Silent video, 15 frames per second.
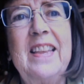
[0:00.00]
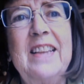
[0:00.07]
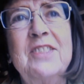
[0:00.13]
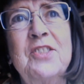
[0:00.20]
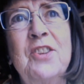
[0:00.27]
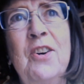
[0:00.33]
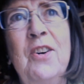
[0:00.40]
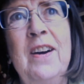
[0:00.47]

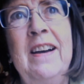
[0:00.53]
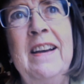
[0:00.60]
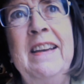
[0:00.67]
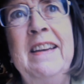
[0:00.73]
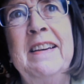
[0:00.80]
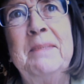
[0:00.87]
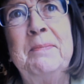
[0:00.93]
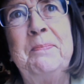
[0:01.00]
So
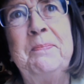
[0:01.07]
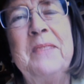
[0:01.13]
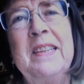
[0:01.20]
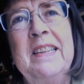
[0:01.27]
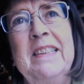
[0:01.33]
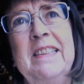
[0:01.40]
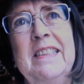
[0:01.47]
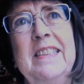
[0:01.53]
I
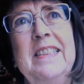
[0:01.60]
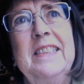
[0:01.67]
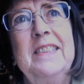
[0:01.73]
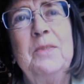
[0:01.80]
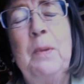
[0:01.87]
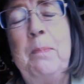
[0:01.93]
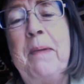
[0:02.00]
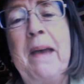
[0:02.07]

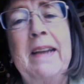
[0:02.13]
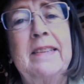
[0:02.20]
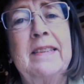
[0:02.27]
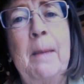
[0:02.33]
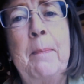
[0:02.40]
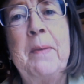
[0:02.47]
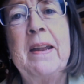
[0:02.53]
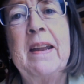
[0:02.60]
we packed
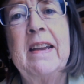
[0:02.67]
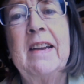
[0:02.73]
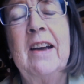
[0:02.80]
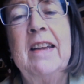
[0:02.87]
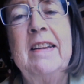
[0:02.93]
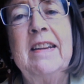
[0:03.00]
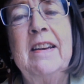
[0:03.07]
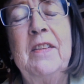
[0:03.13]
up and I
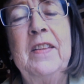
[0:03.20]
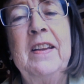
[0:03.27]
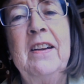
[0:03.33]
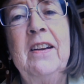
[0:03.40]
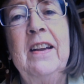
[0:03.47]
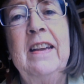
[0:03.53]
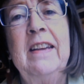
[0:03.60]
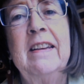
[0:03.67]
got down
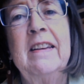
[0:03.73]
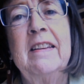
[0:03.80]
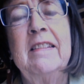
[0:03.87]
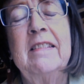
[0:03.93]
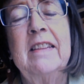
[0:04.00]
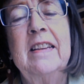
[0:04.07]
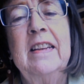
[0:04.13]
there, and